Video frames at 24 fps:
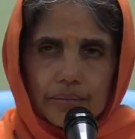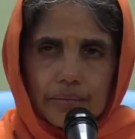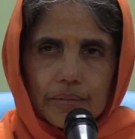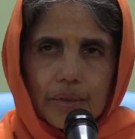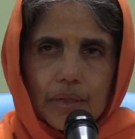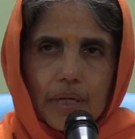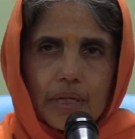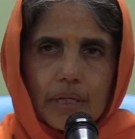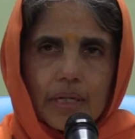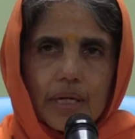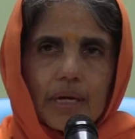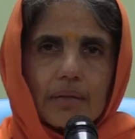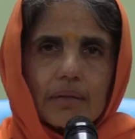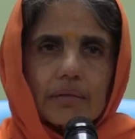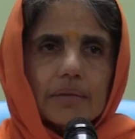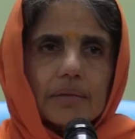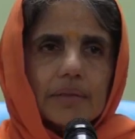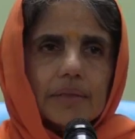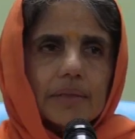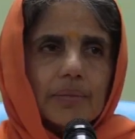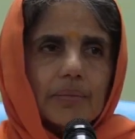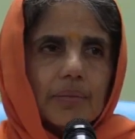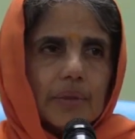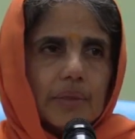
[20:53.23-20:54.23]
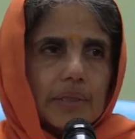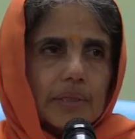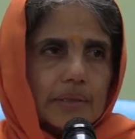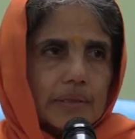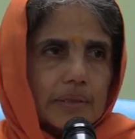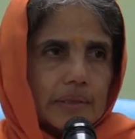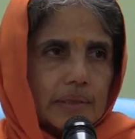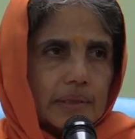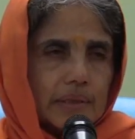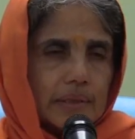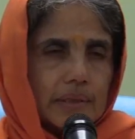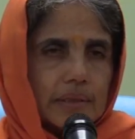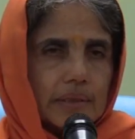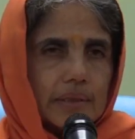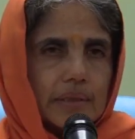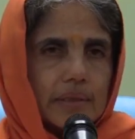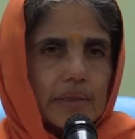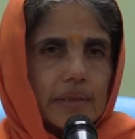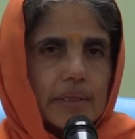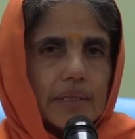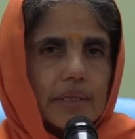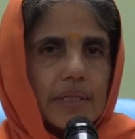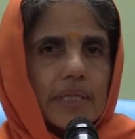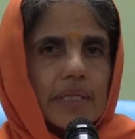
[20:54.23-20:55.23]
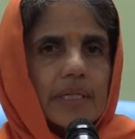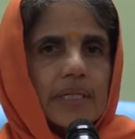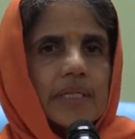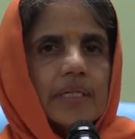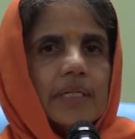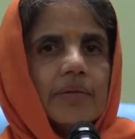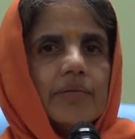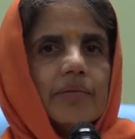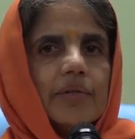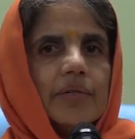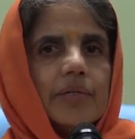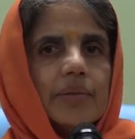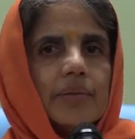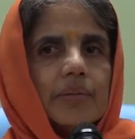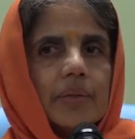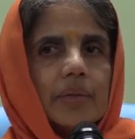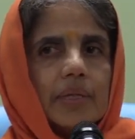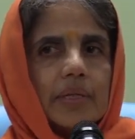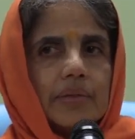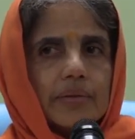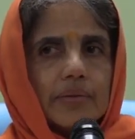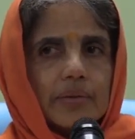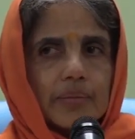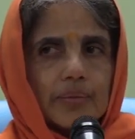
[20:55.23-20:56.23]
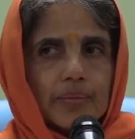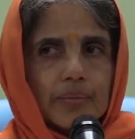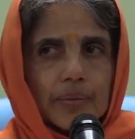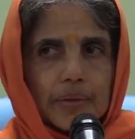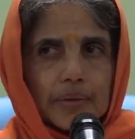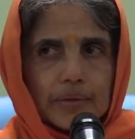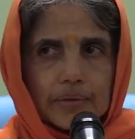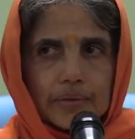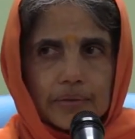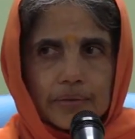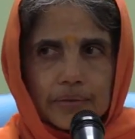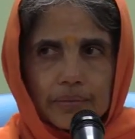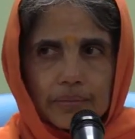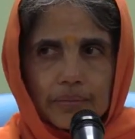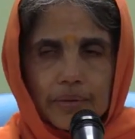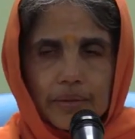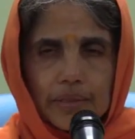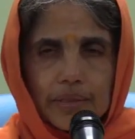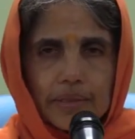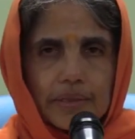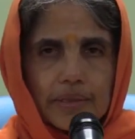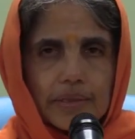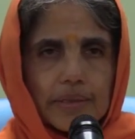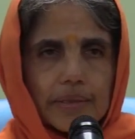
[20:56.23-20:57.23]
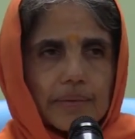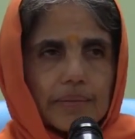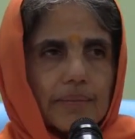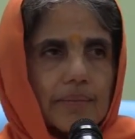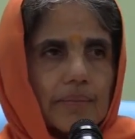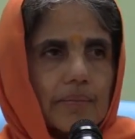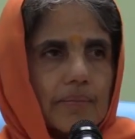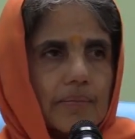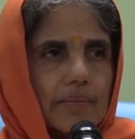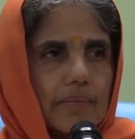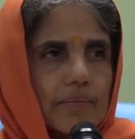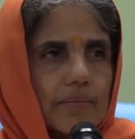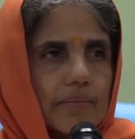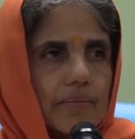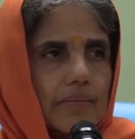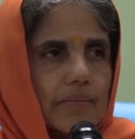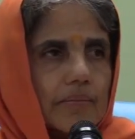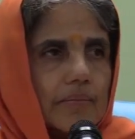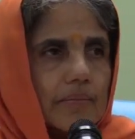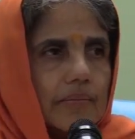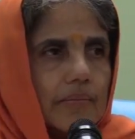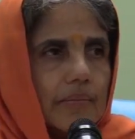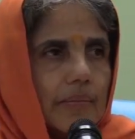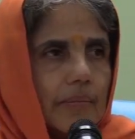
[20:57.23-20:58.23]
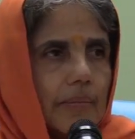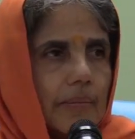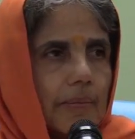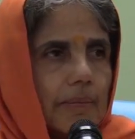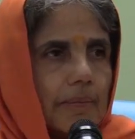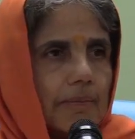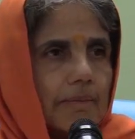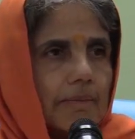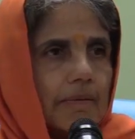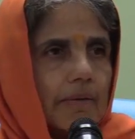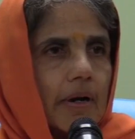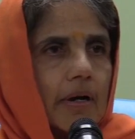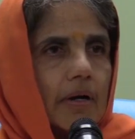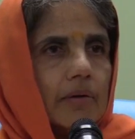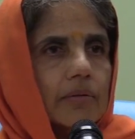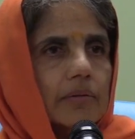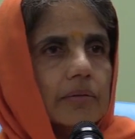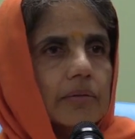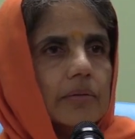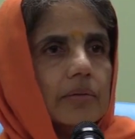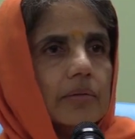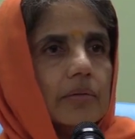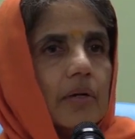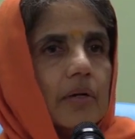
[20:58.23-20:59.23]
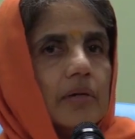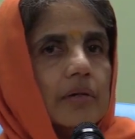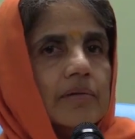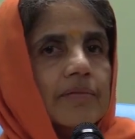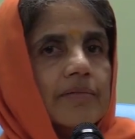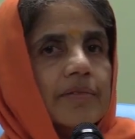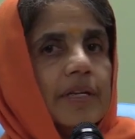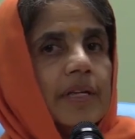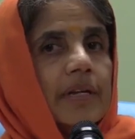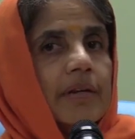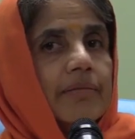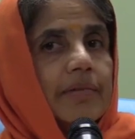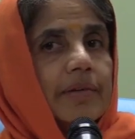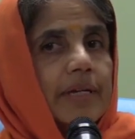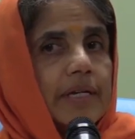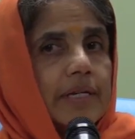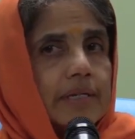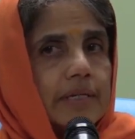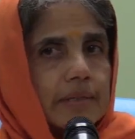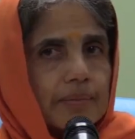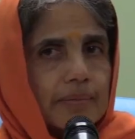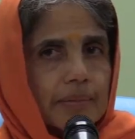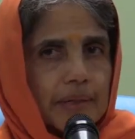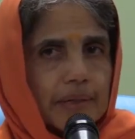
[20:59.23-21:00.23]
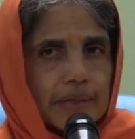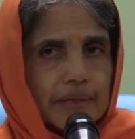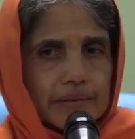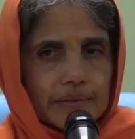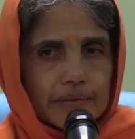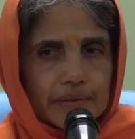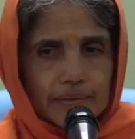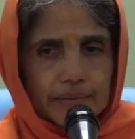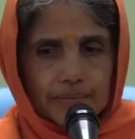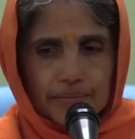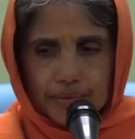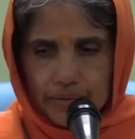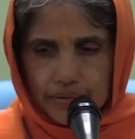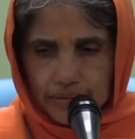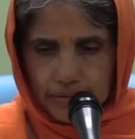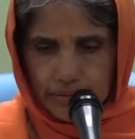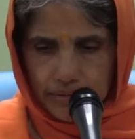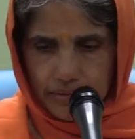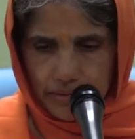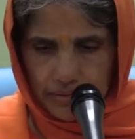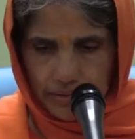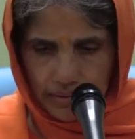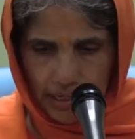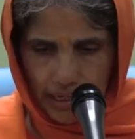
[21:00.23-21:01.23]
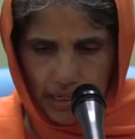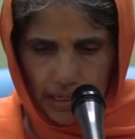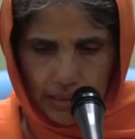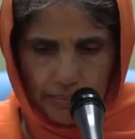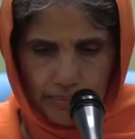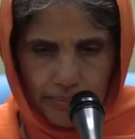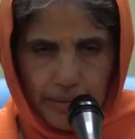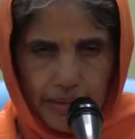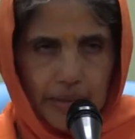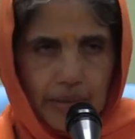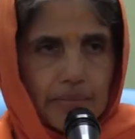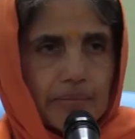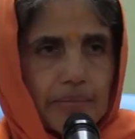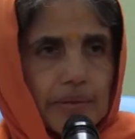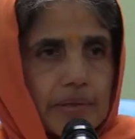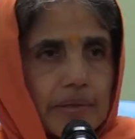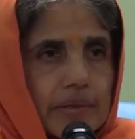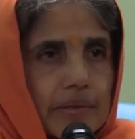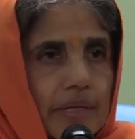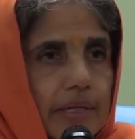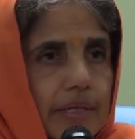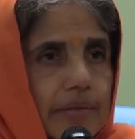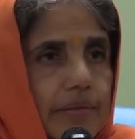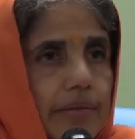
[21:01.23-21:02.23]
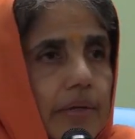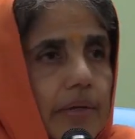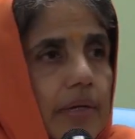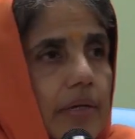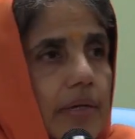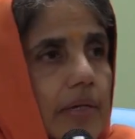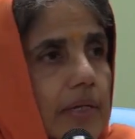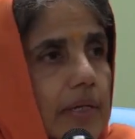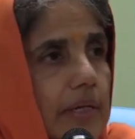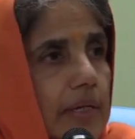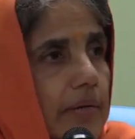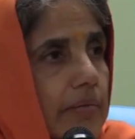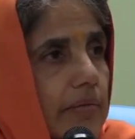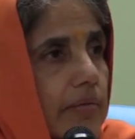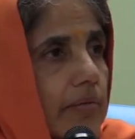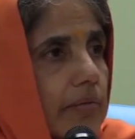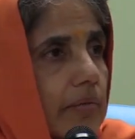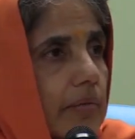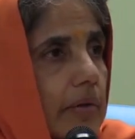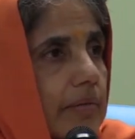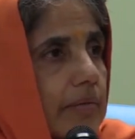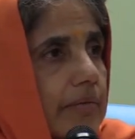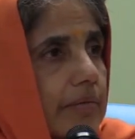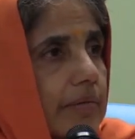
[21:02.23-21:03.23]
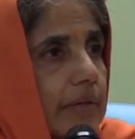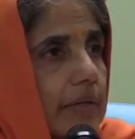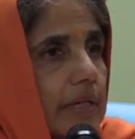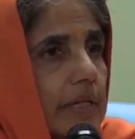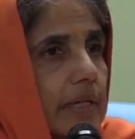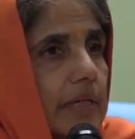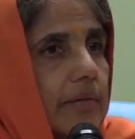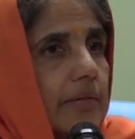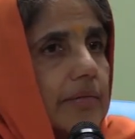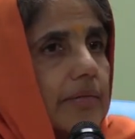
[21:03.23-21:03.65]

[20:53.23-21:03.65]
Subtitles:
accountability, individual responsibility. How to not feel victimized. Because this carpet business leaves one feeling